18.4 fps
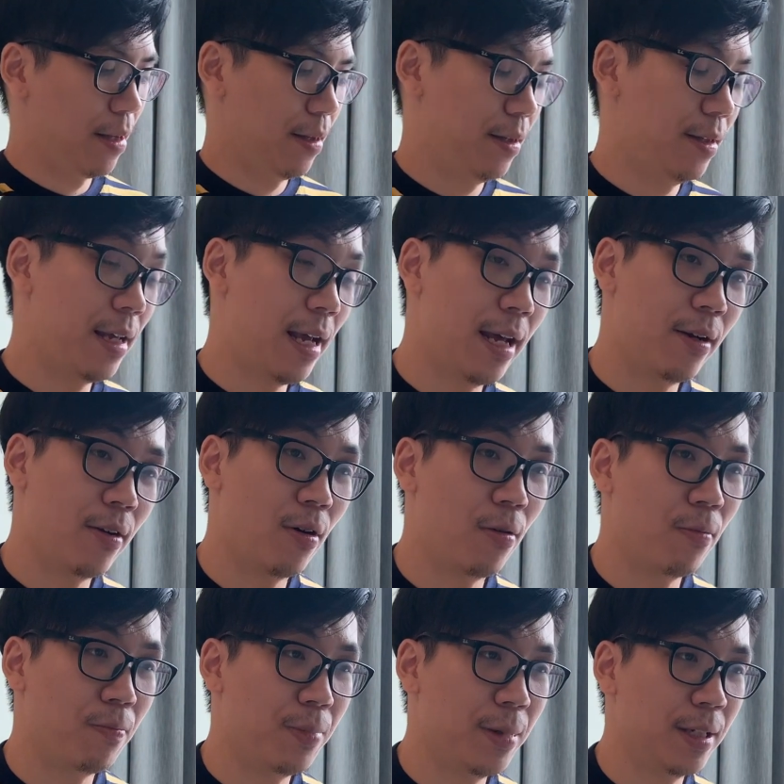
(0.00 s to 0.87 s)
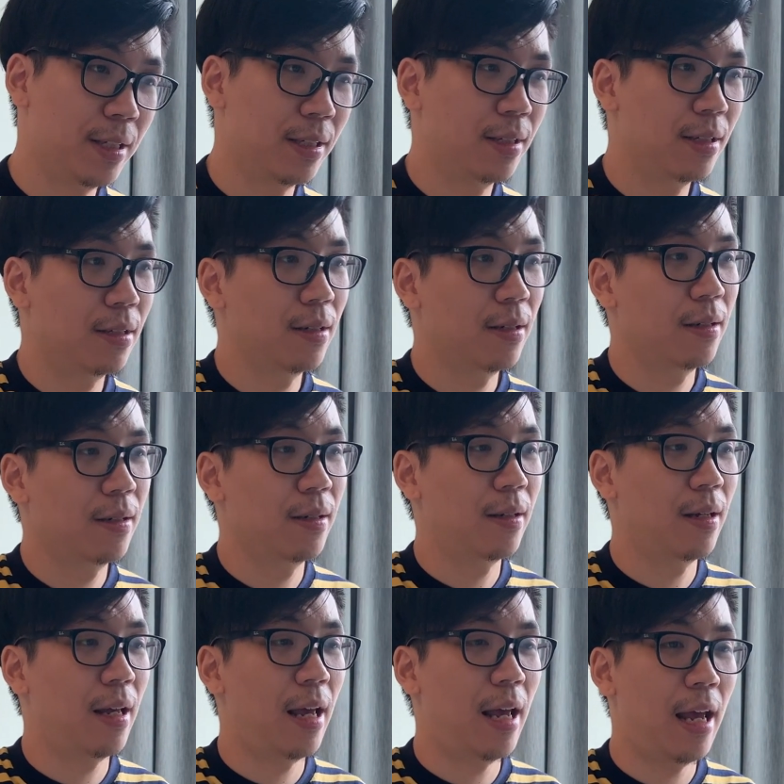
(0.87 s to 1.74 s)
Then on beats
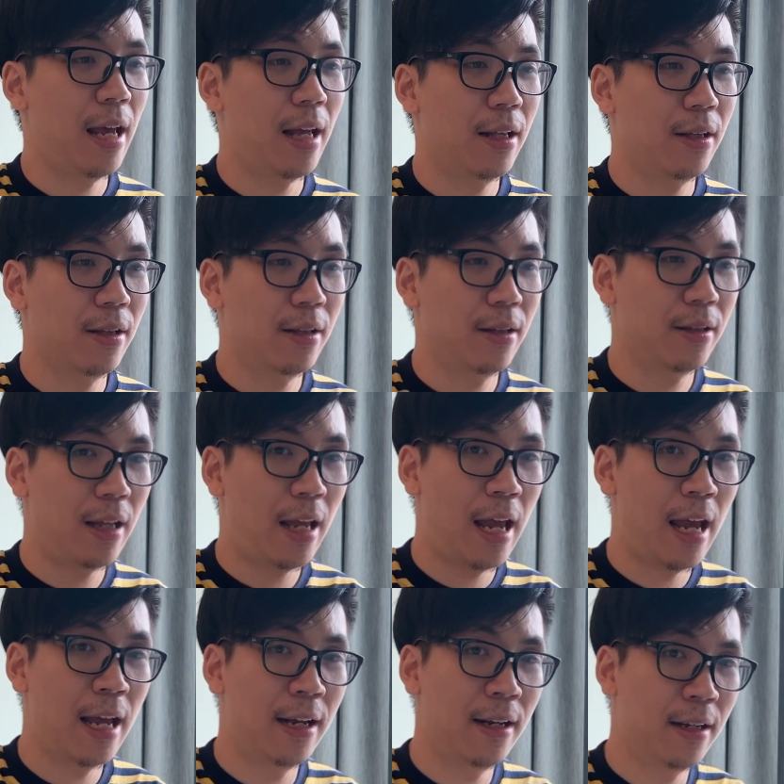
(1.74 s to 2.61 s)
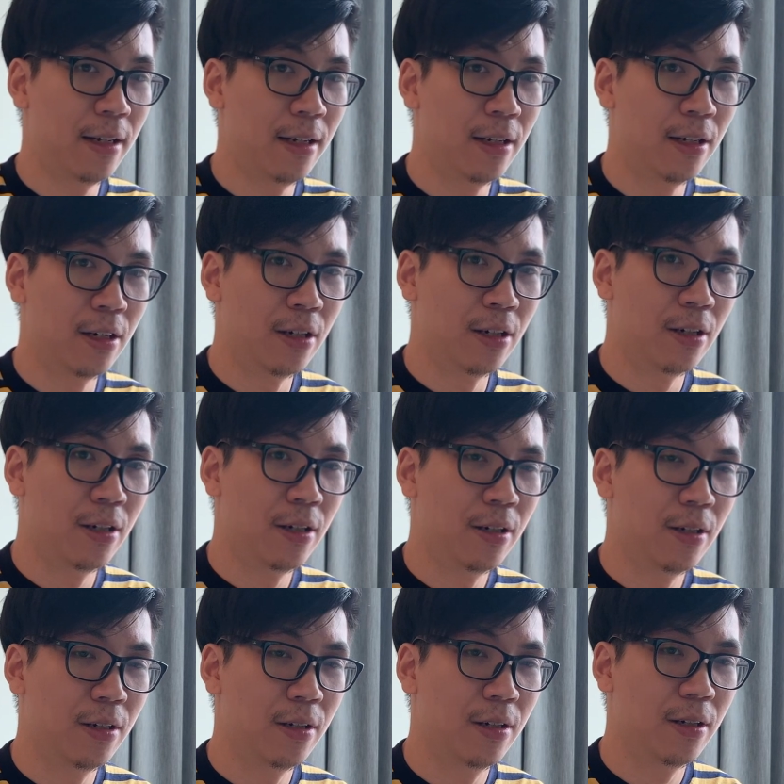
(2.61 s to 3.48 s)
and
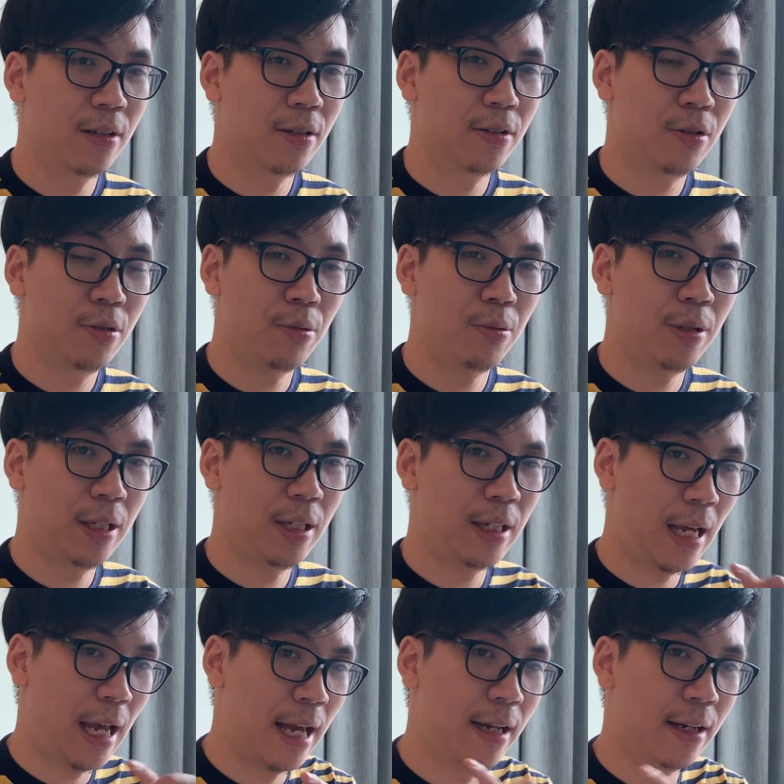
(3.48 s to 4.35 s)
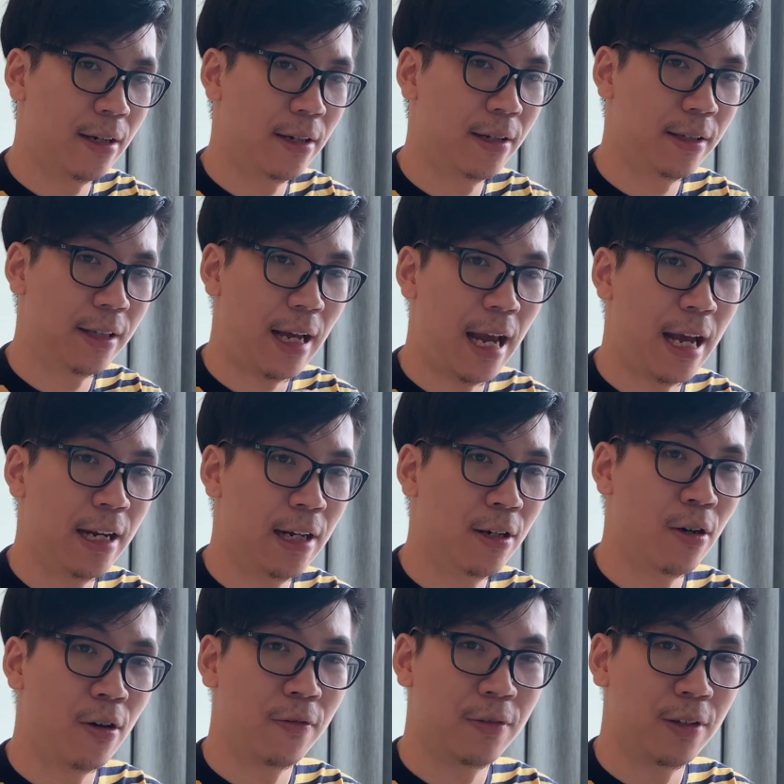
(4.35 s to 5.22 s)
2 E and the and
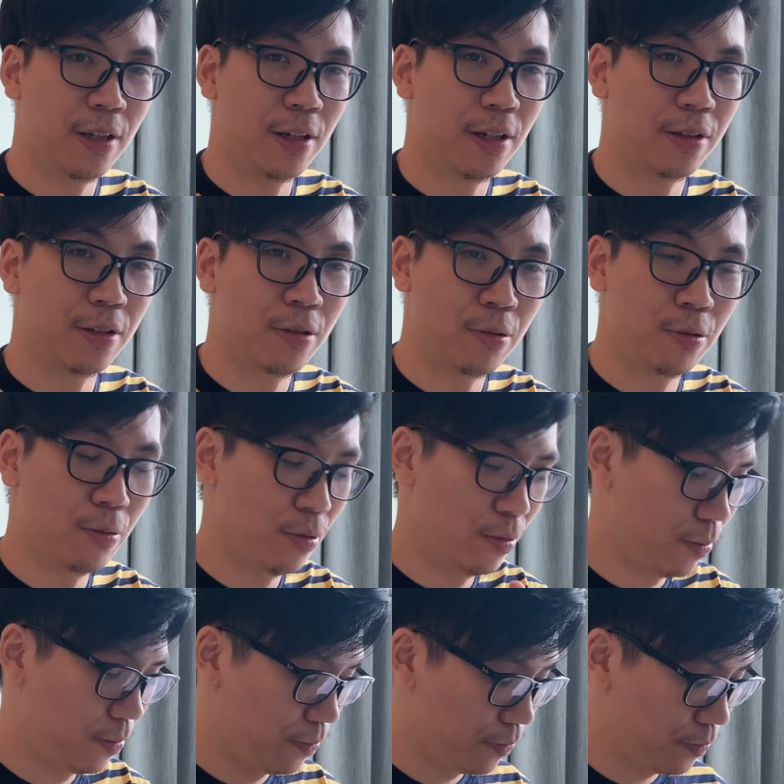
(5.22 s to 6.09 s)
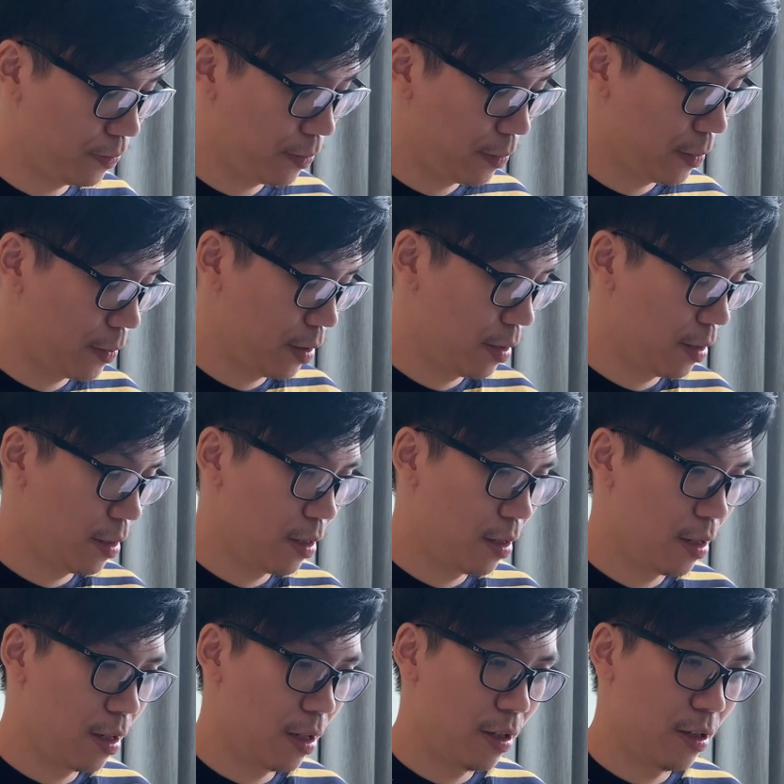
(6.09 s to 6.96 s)
of the 2,
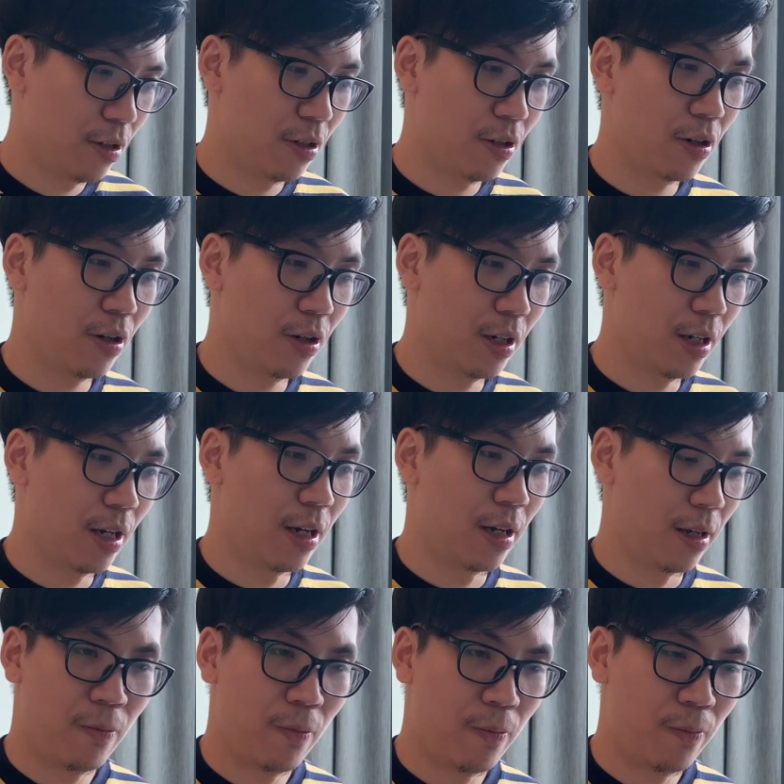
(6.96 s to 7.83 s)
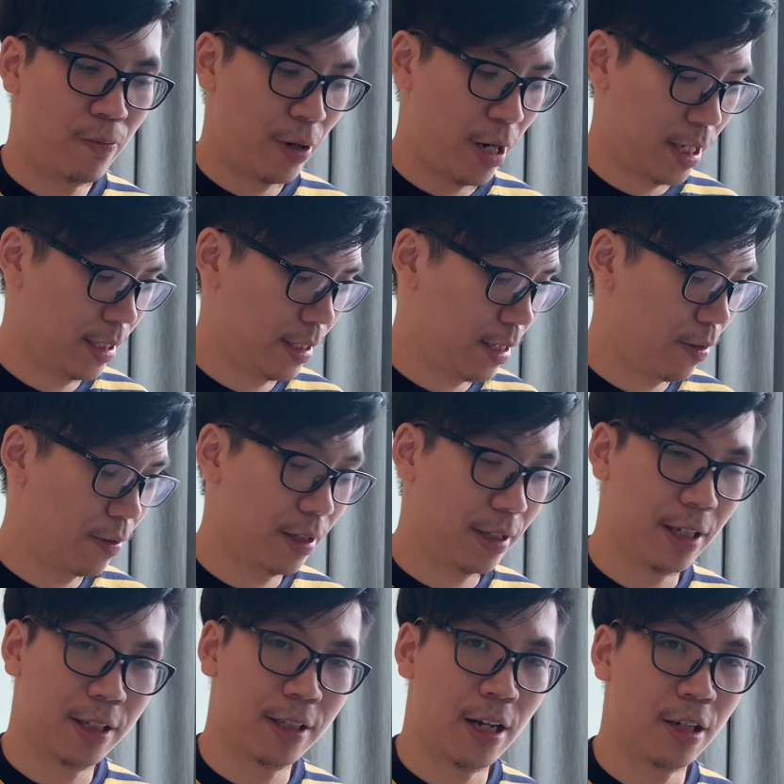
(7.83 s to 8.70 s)
you're gonna press down the
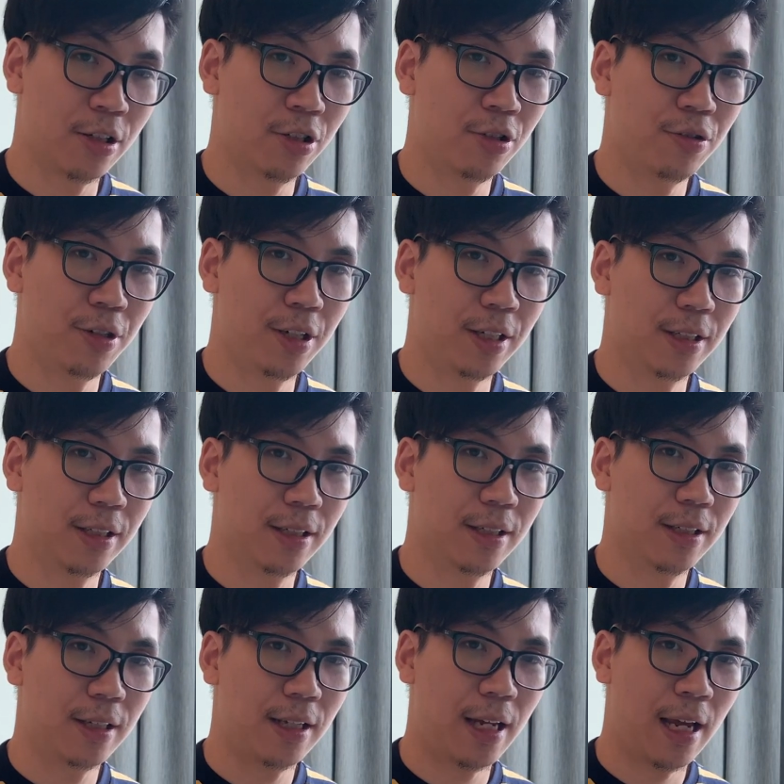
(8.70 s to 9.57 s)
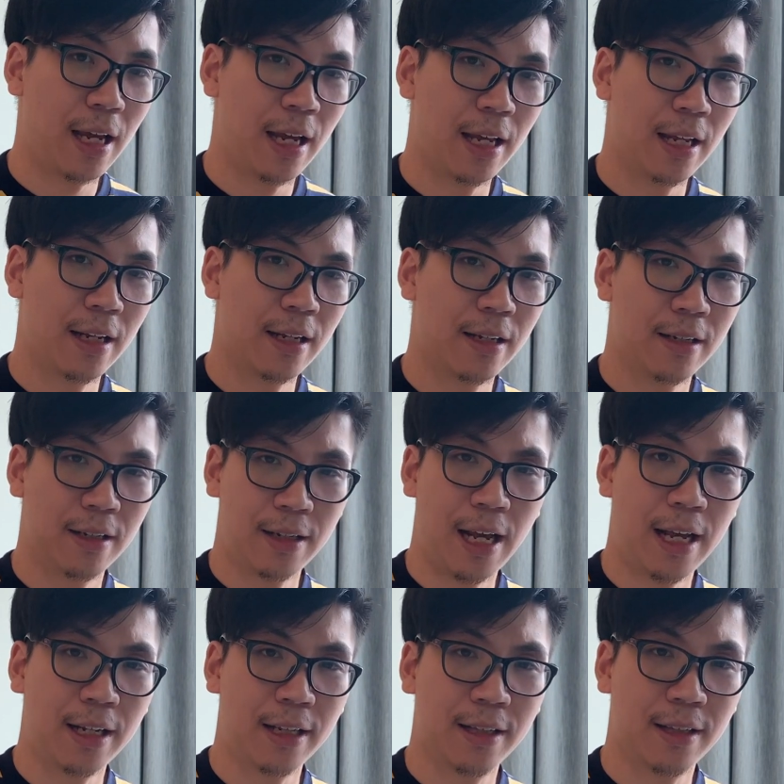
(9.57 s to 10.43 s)
guitar strings and
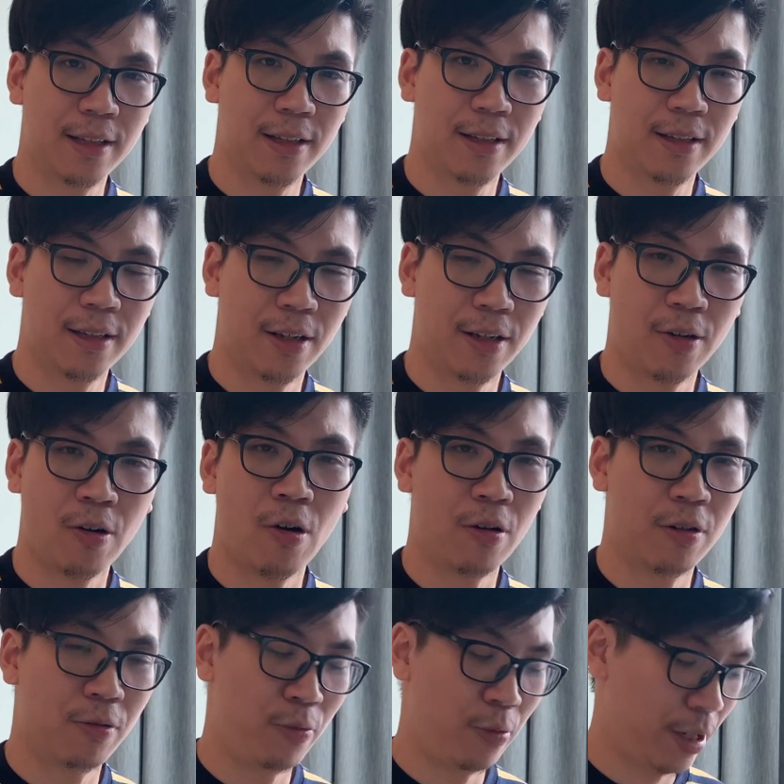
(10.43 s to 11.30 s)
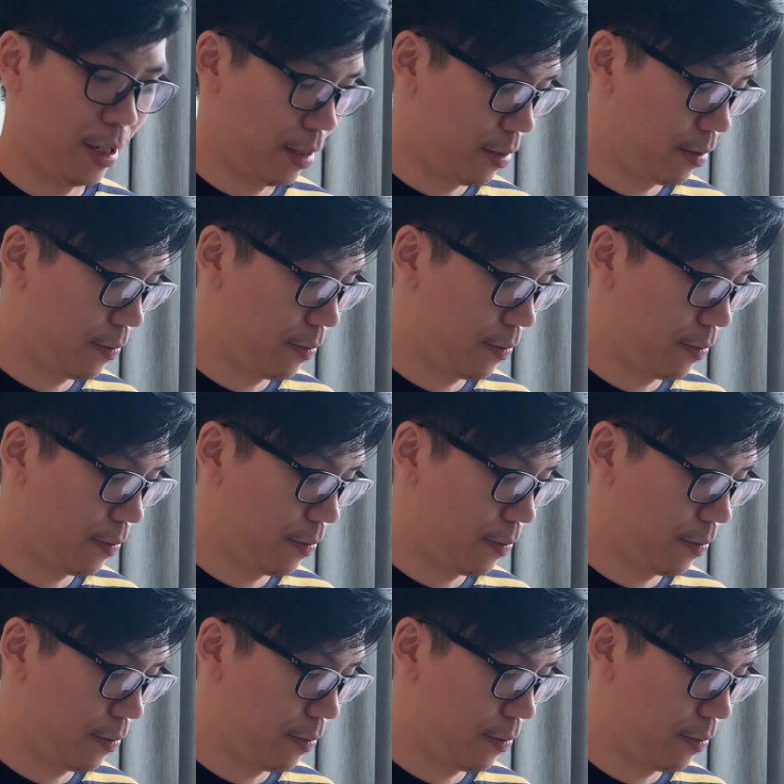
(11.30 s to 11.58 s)
let the chord ring.